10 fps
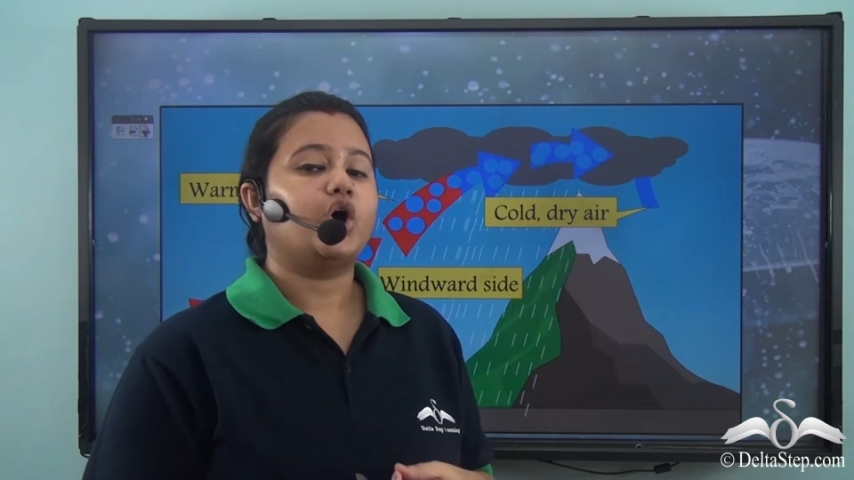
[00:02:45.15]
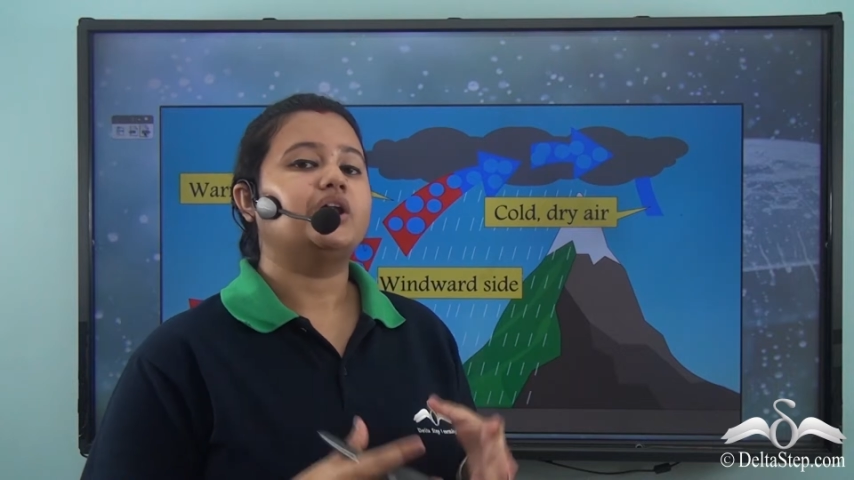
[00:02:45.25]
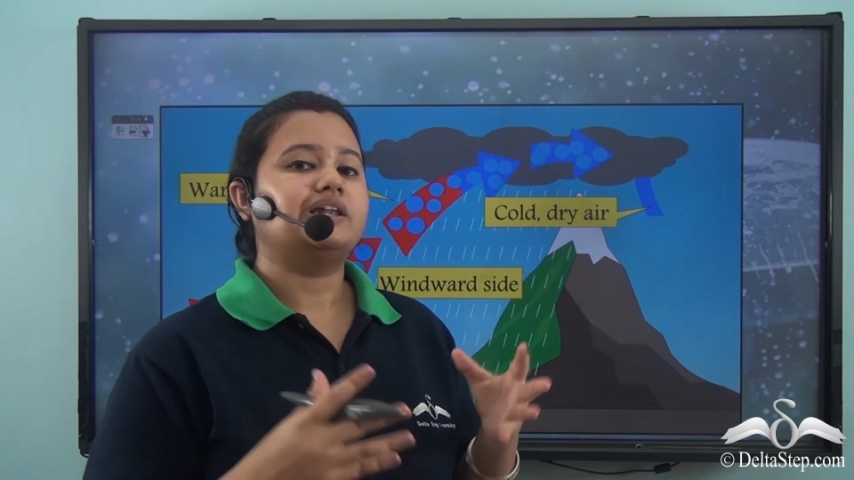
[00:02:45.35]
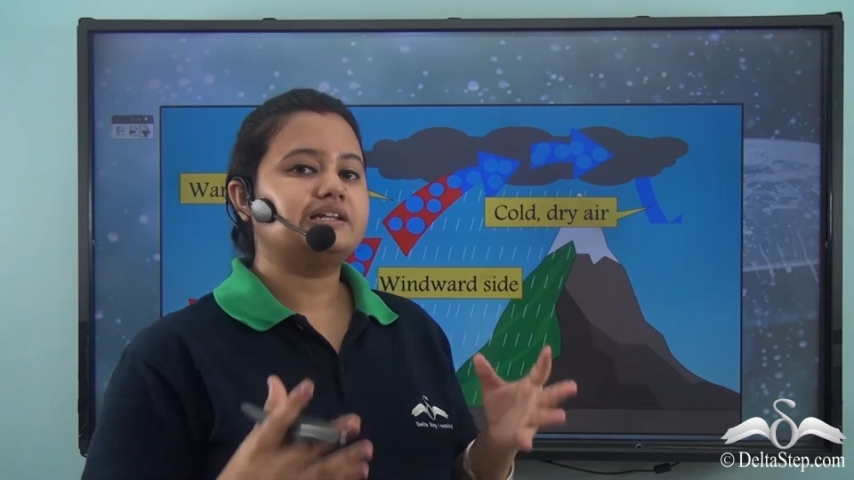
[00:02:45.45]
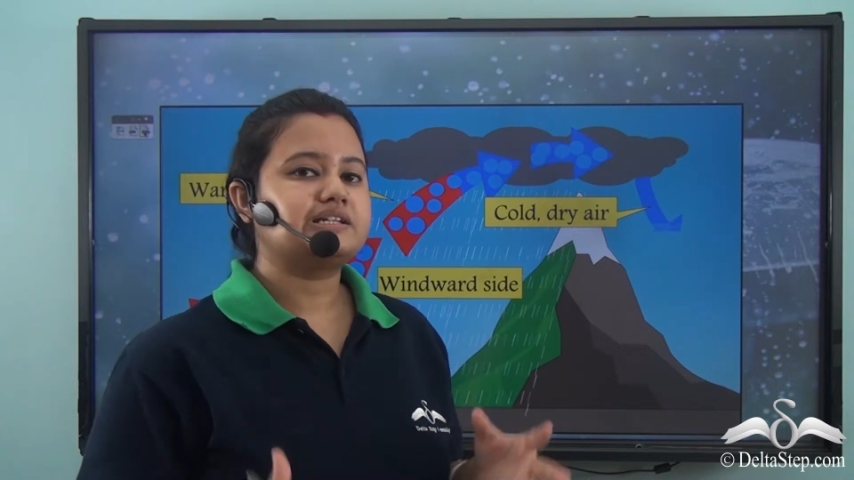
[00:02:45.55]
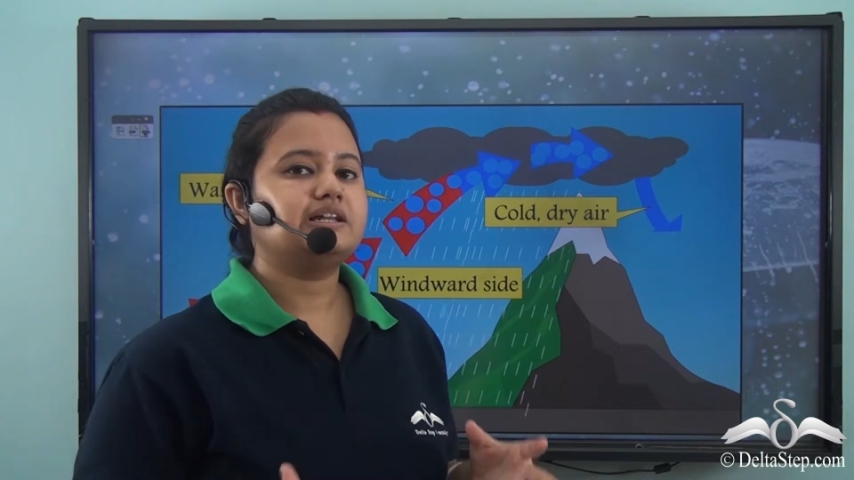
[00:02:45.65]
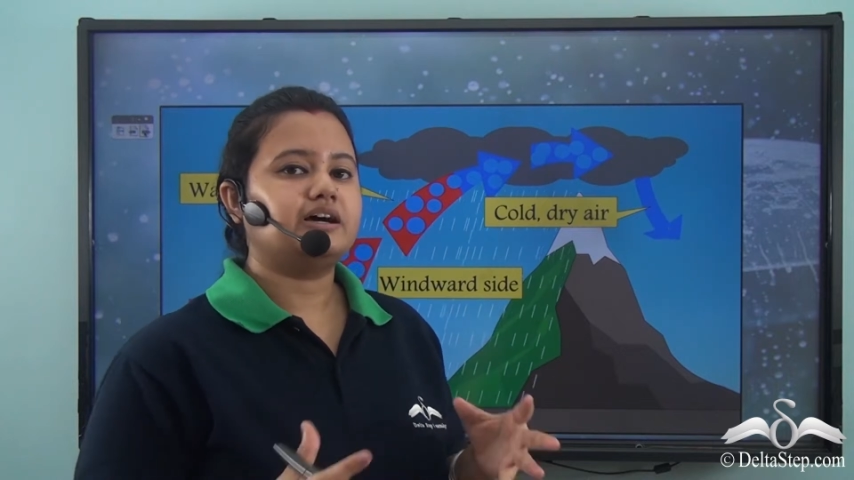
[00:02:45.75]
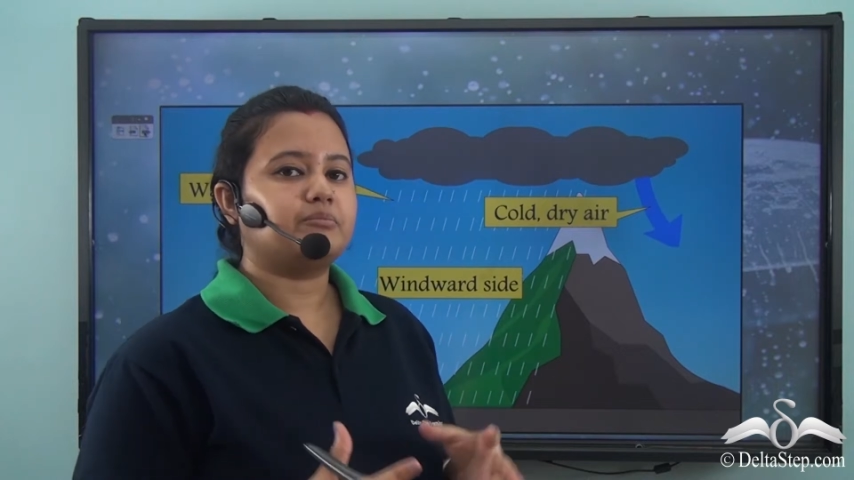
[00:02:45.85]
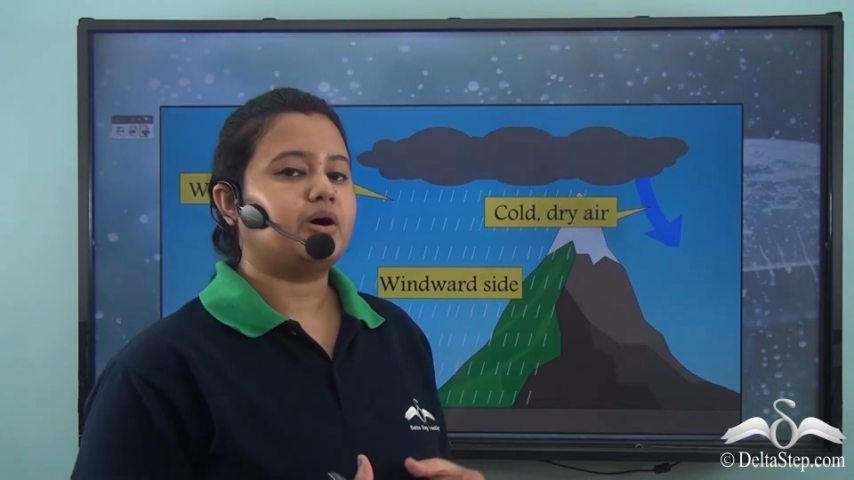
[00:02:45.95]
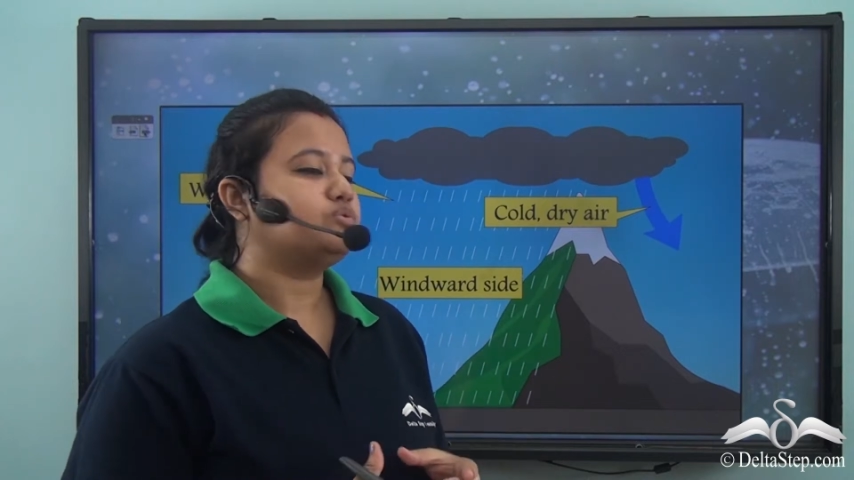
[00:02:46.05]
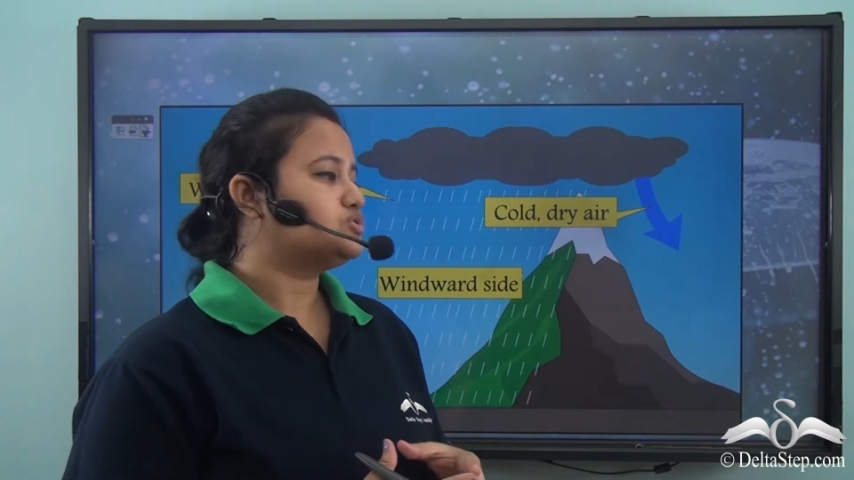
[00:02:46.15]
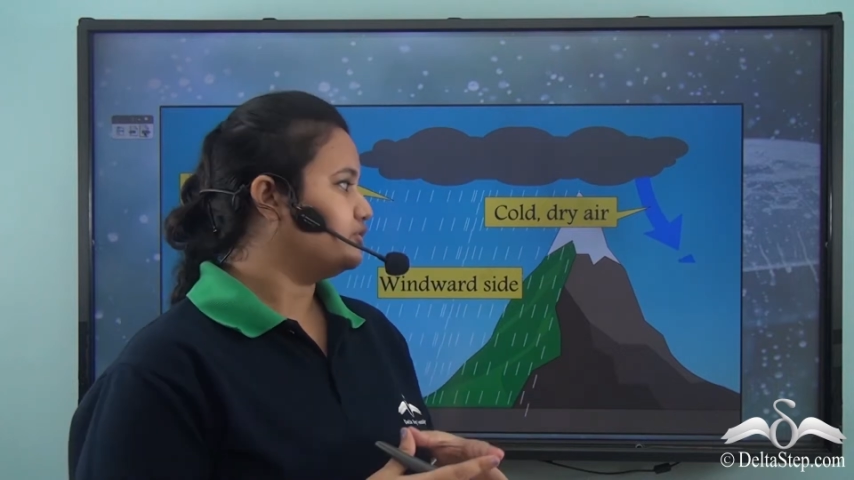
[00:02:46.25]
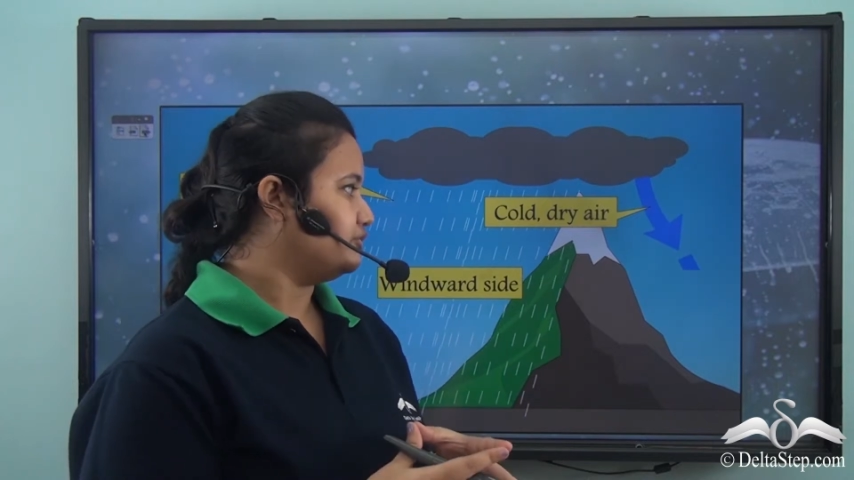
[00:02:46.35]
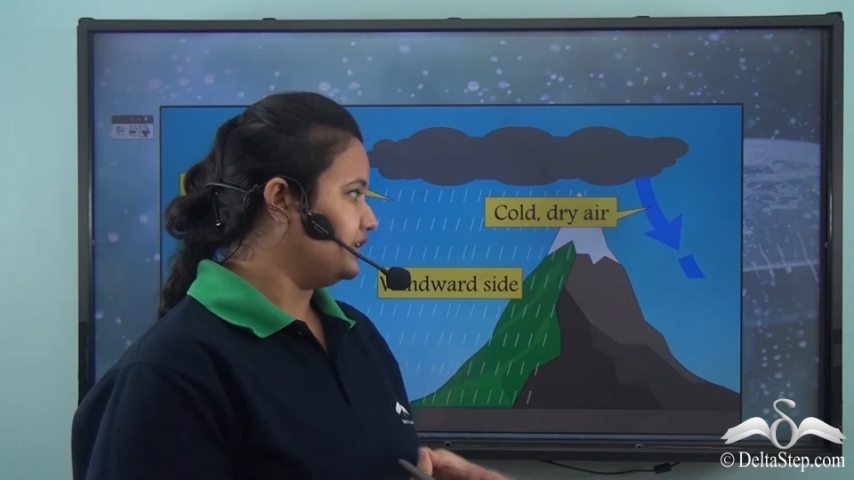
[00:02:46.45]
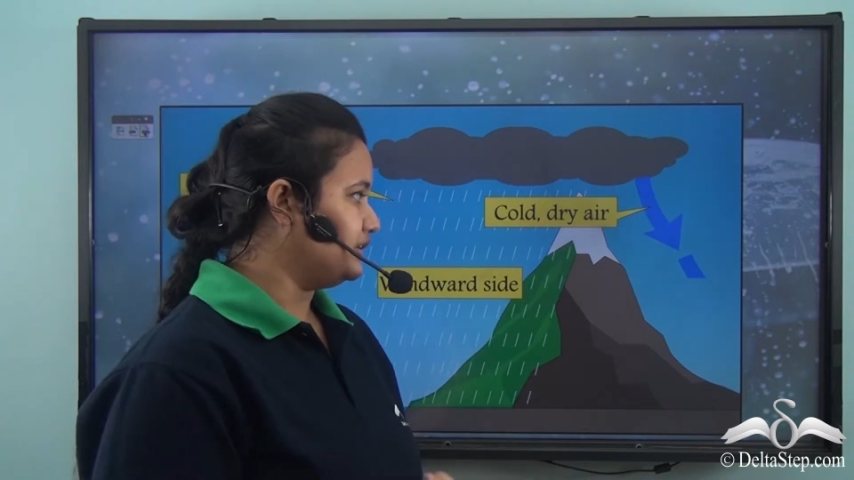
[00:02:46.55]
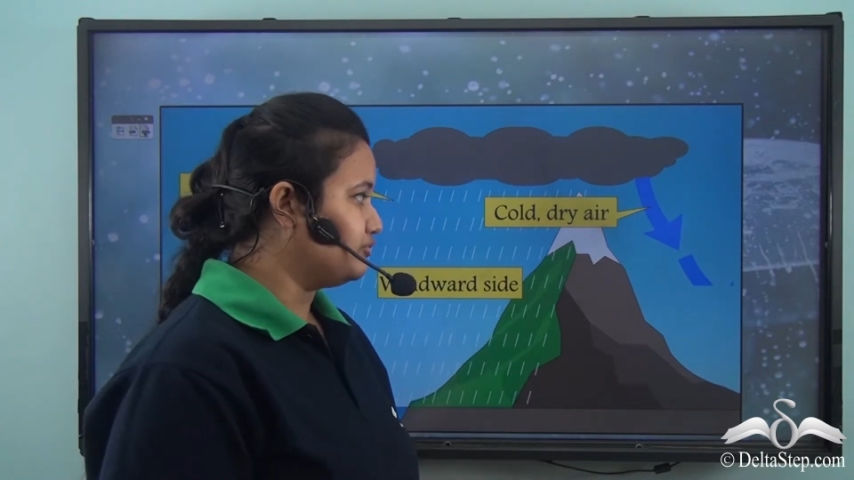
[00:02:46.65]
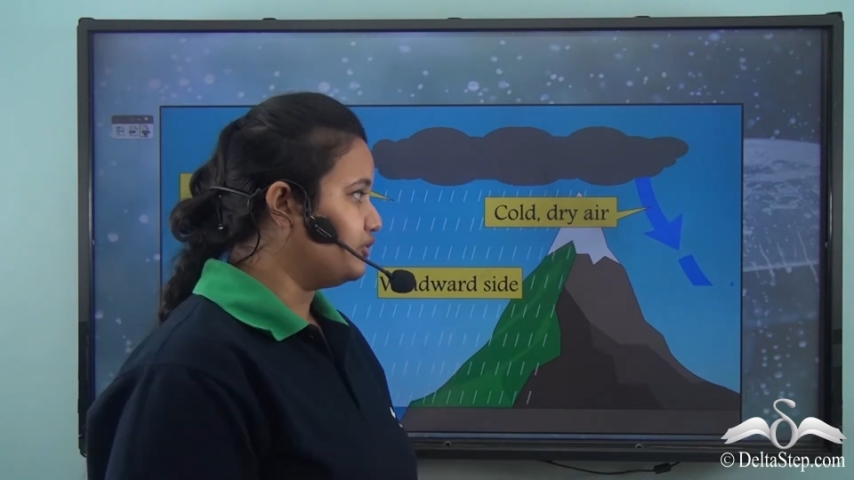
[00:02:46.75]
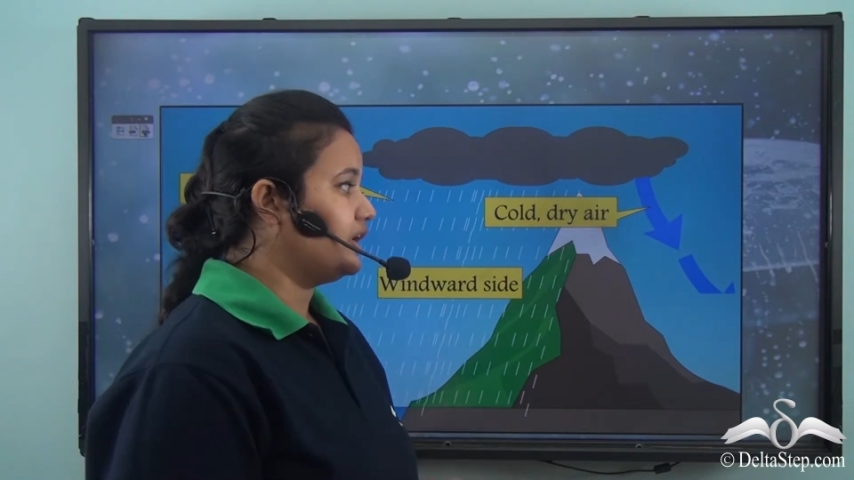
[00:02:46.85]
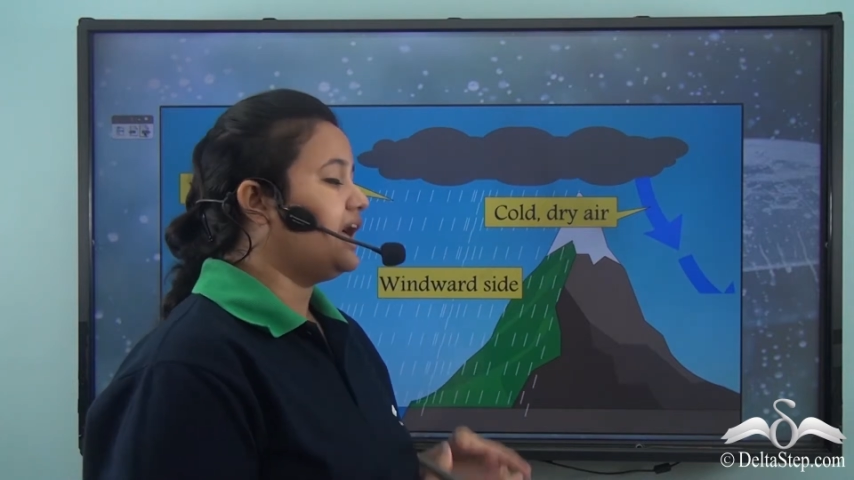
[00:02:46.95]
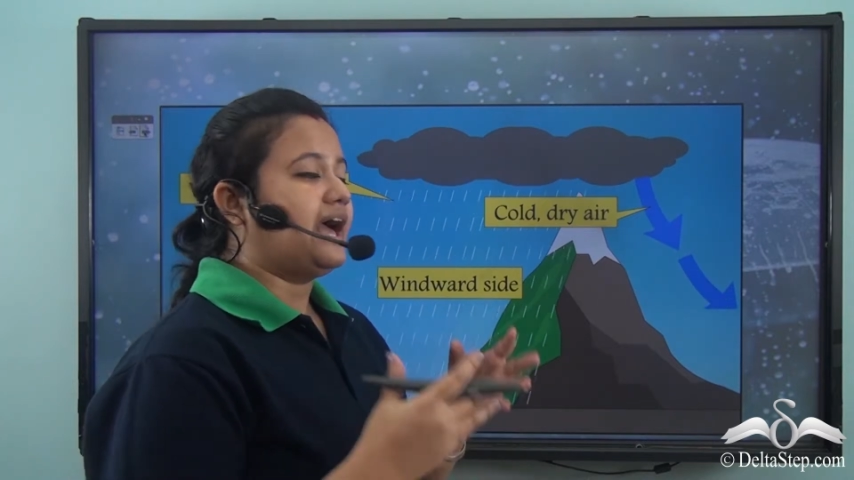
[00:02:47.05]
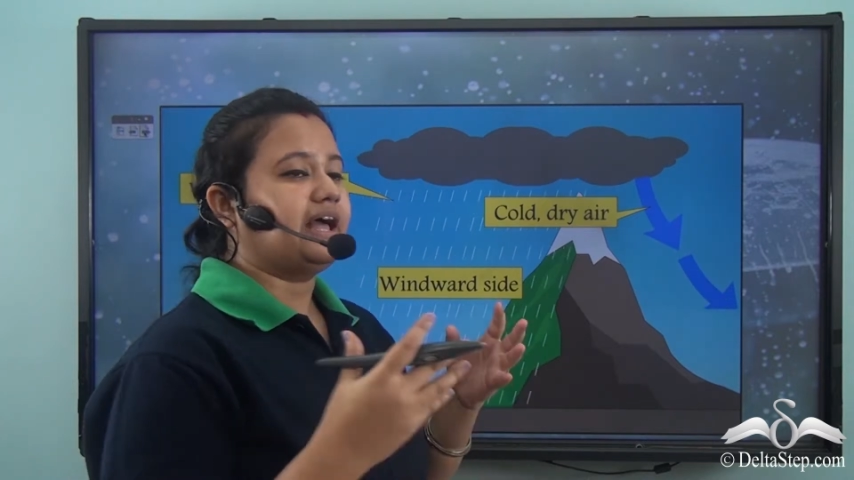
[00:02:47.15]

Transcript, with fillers: or little amount of rainfall